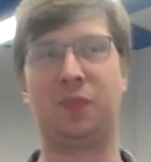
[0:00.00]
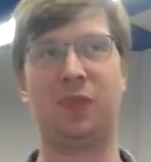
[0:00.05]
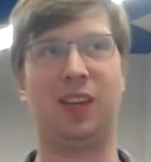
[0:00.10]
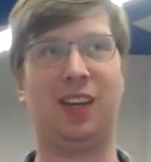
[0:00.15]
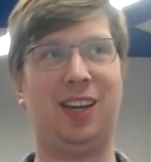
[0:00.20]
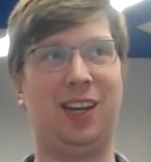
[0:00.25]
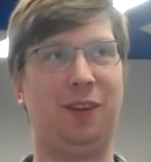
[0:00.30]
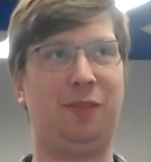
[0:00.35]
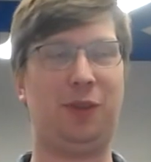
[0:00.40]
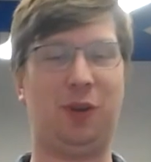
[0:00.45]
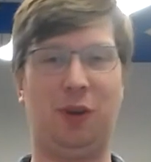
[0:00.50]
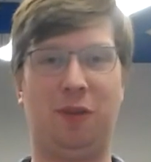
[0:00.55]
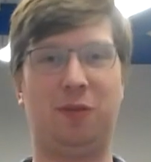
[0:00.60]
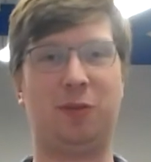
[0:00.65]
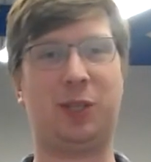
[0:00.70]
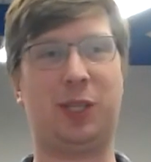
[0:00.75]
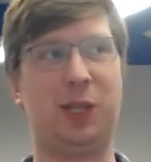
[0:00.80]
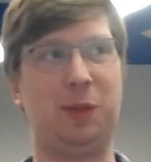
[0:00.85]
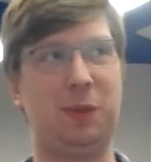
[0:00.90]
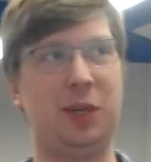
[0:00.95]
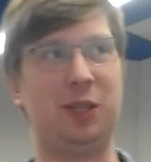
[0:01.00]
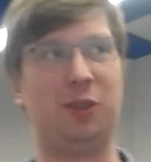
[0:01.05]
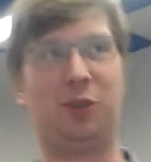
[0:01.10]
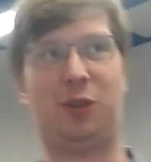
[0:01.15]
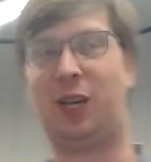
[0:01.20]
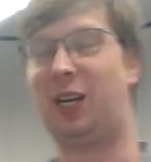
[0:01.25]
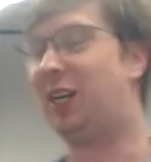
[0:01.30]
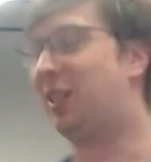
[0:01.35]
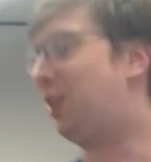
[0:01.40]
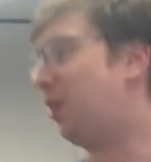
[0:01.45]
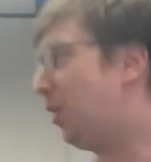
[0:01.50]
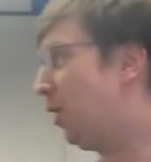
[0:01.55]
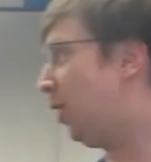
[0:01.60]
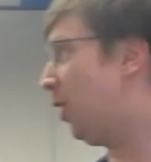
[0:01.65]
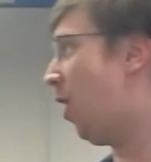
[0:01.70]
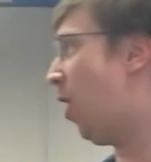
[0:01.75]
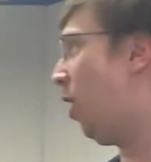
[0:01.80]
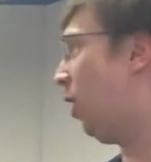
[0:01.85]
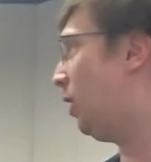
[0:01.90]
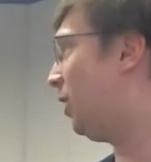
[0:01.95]
if you ever see me looking at the
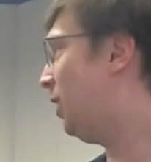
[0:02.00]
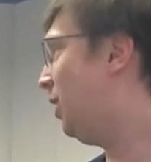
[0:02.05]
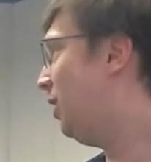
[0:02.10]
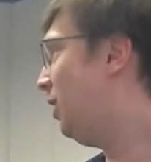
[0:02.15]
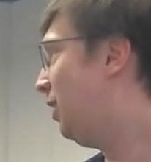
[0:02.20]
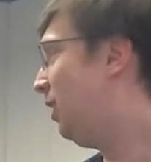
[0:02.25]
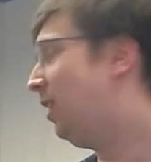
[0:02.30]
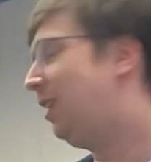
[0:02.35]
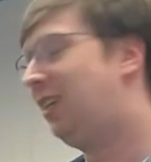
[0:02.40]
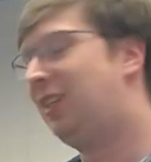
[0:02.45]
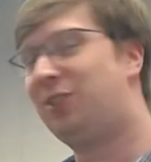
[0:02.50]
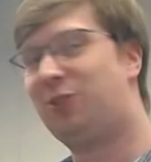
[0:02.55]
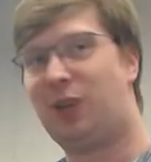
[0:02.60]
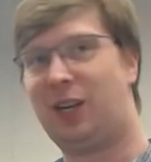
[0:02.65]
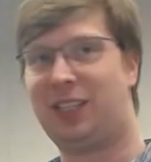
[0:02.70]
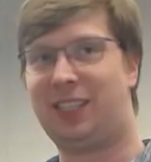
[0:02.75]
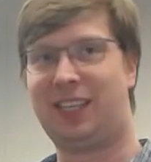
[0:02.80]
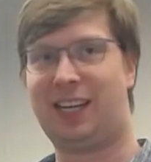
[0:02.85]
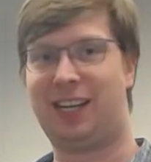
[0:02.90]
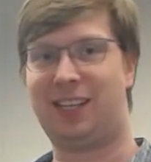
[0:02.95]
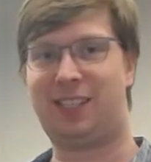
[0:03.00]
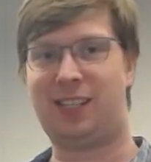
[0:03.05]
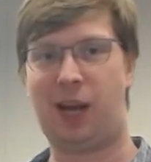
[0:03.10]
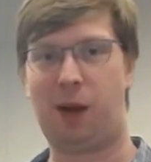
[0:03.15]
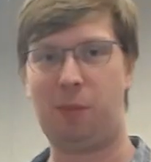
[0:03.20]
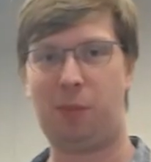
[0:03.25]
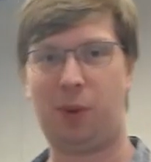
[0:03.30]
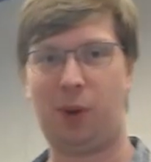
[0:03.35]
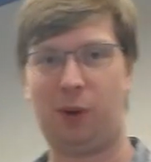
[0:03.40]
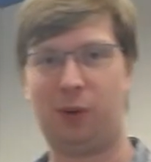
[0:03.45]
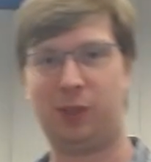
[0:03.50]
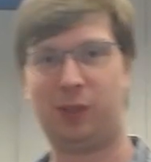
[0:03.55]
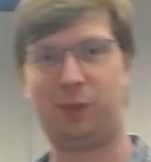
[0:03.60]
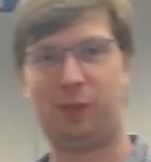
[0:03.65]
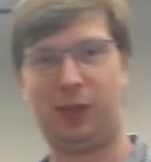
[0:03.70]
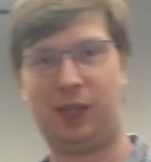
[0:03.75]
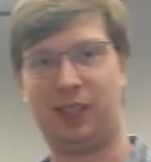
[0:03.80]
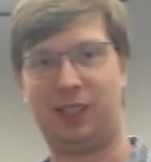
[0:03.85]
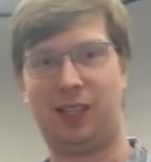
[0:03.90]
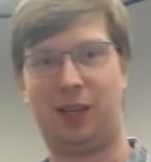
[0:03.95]
clock trying to get tempo, it's
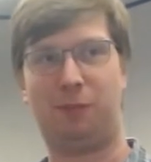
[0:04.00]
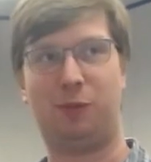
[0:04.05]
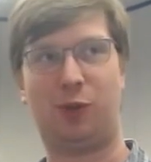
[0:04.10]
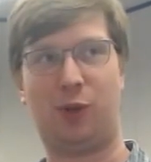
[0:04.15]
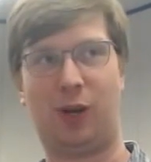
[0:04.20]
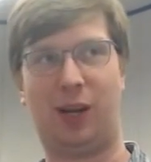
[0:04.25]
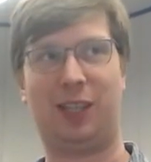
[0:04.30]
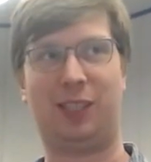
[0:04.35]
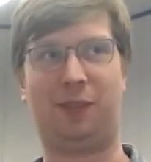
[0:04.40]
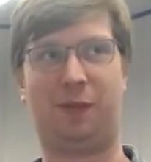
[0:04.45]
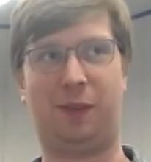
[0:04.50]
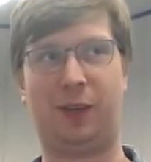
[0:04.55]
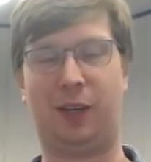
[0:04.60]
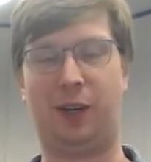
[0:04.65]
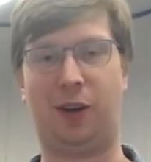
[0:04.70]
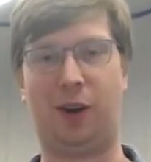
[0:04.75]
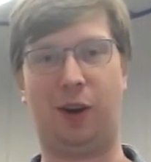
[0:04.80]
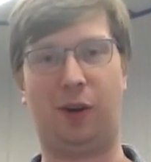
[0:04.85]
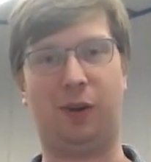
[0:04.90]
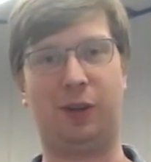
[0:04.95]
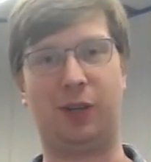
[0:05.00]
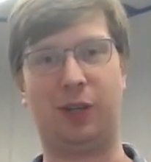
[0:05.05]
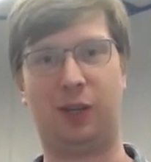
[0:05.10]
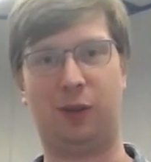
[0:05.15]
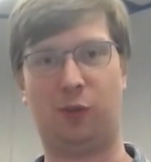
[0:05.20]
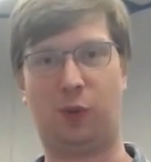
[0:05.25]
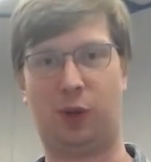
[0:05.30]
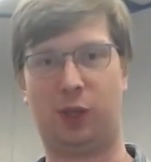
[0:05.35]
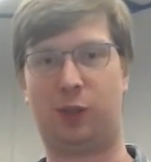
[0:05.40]
because I'm trying to figure out what a